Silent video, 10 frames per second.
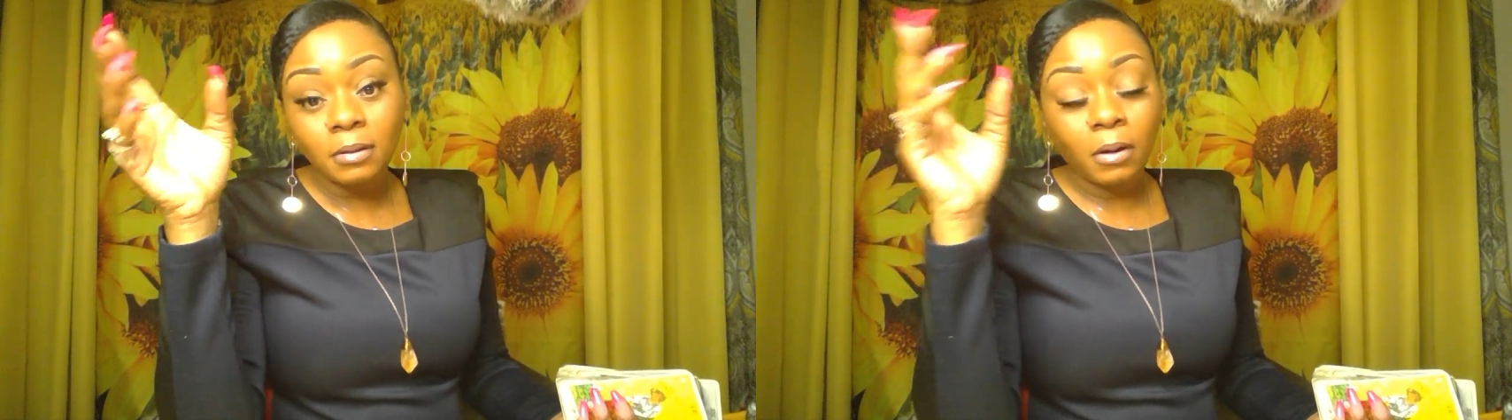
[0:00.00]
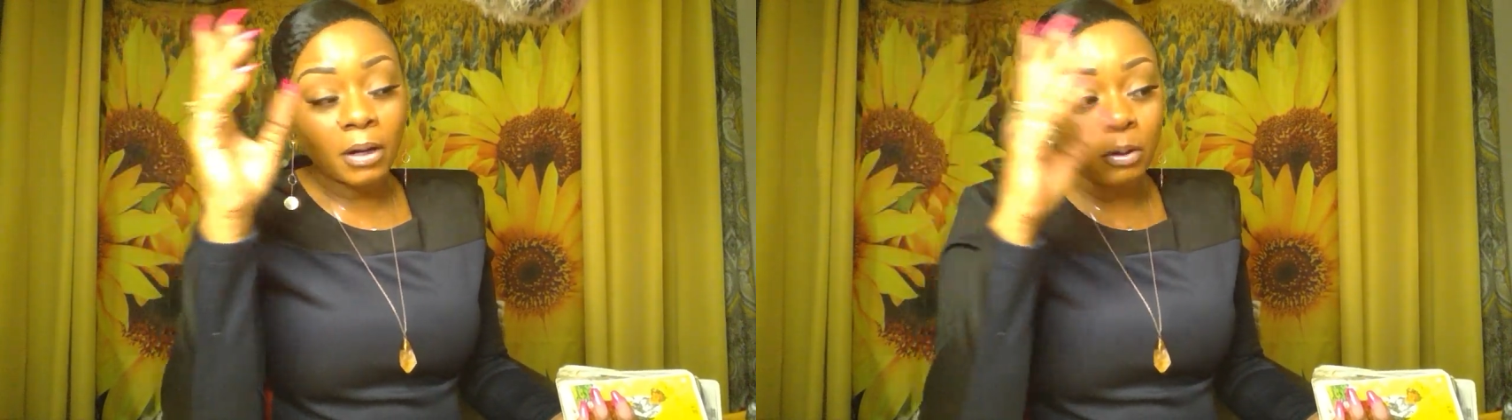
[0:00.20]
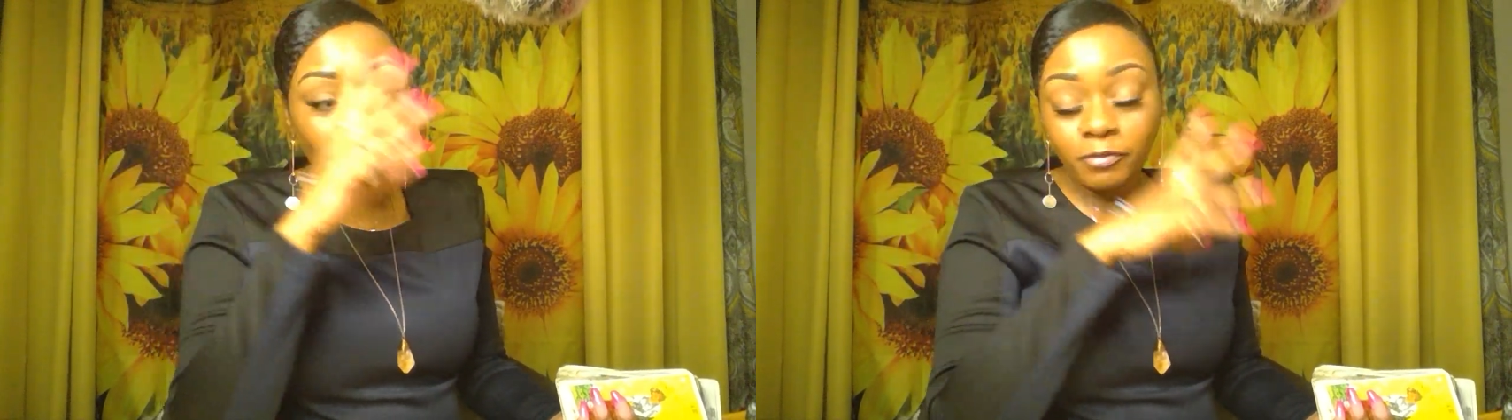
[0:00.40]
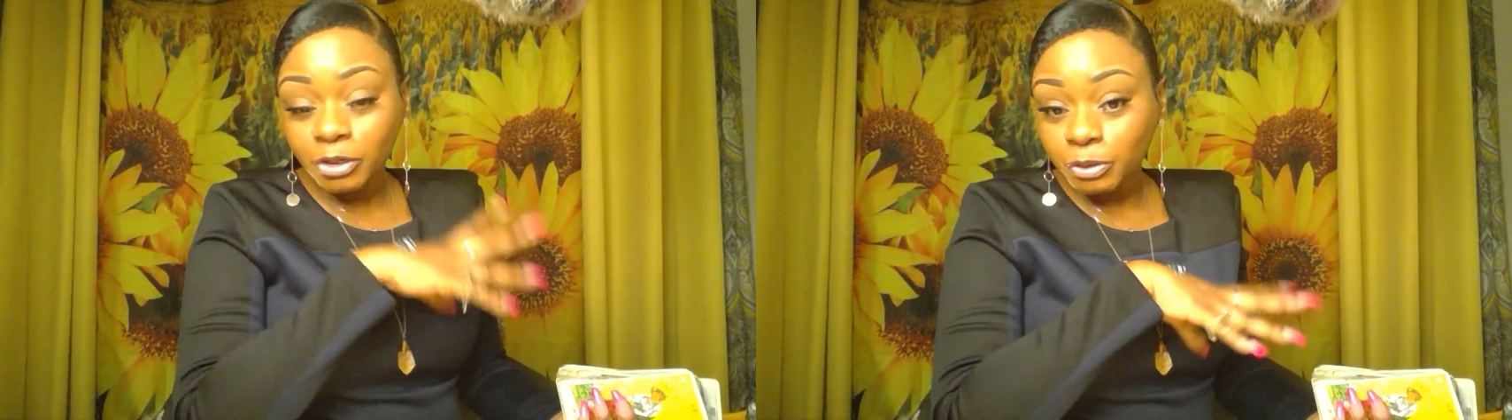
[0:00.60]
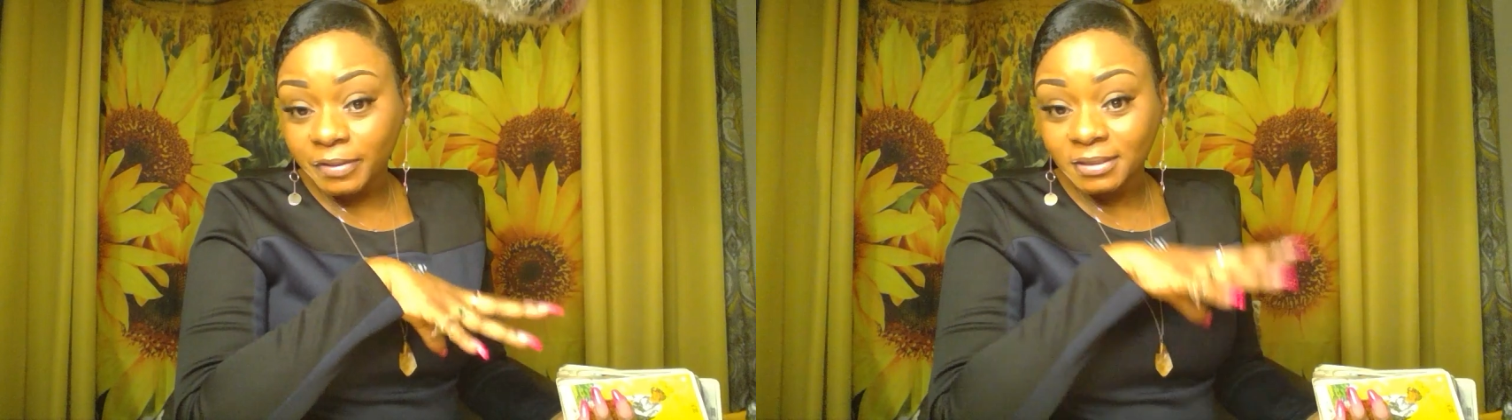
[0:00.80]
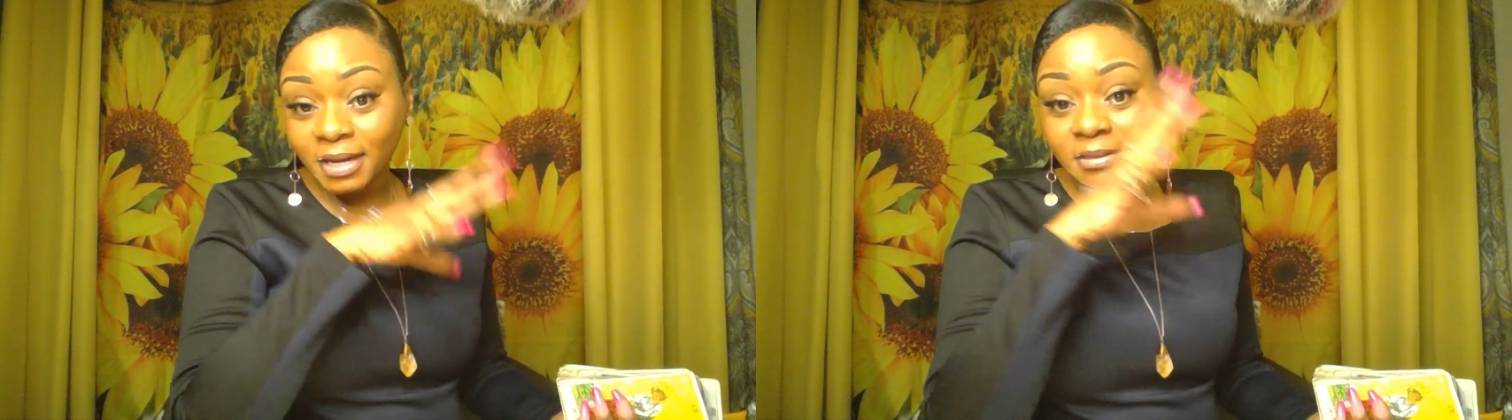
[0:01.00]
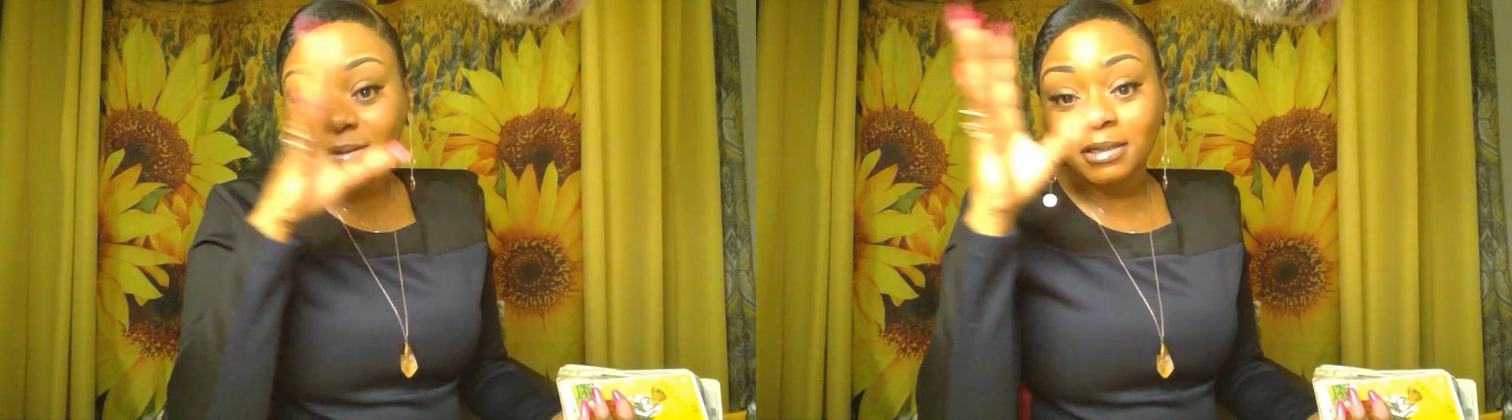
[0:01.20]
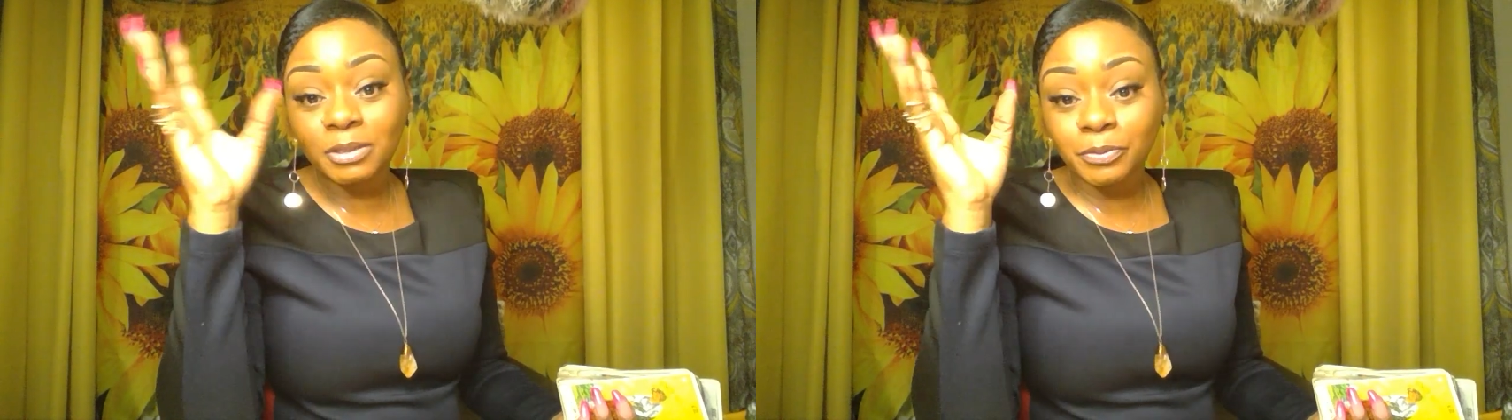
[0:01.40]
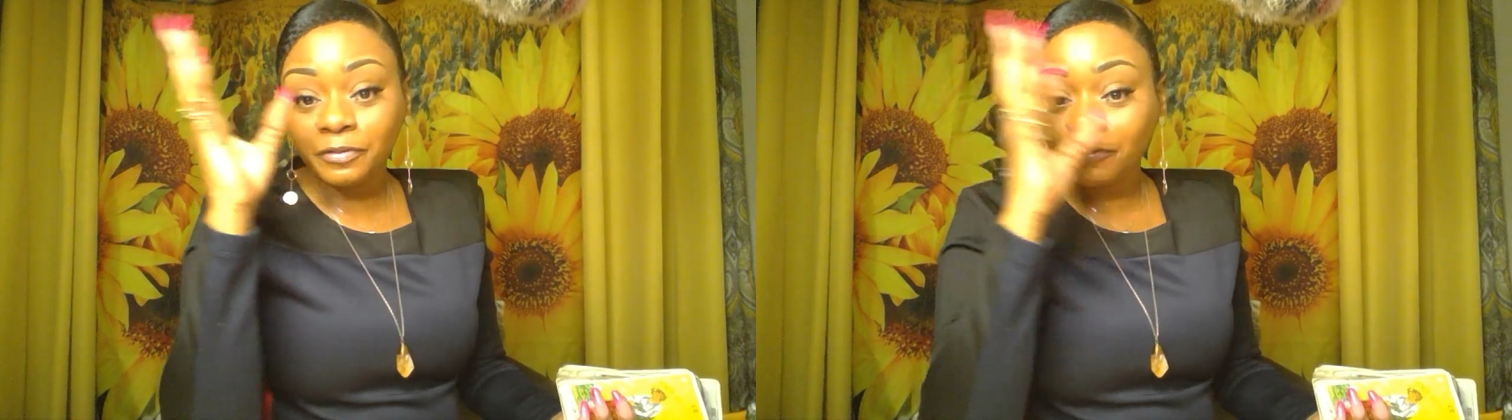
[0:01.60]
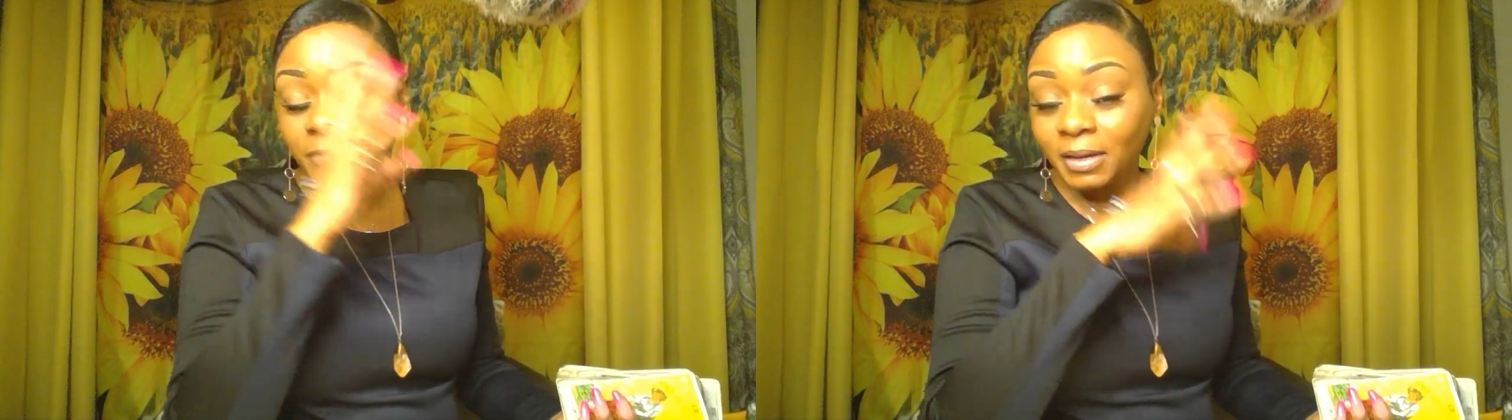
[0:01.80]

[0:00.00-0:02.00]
or go over your transaction history for